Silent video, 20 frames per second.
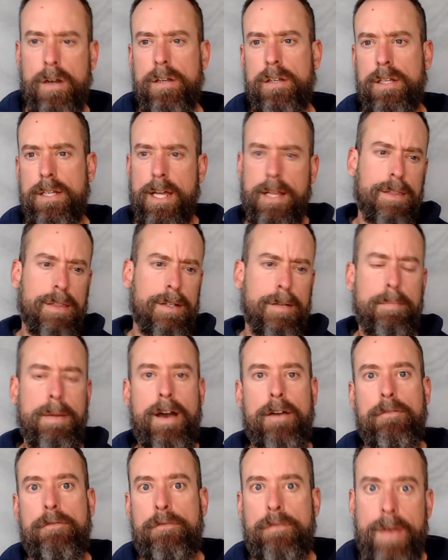and nothing
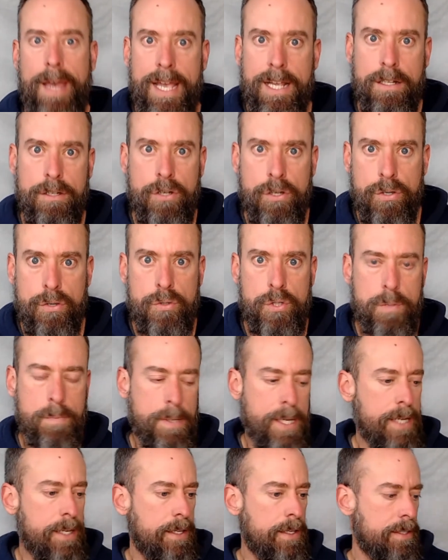about fake news
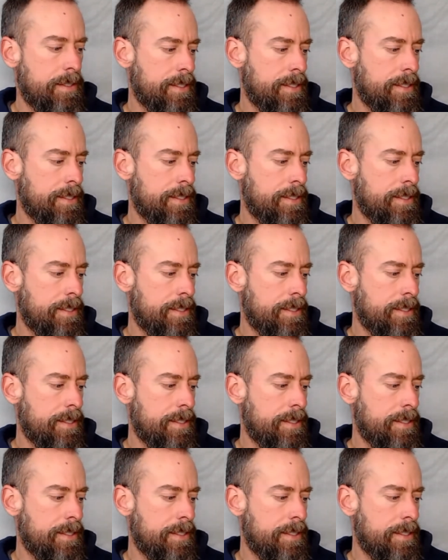media,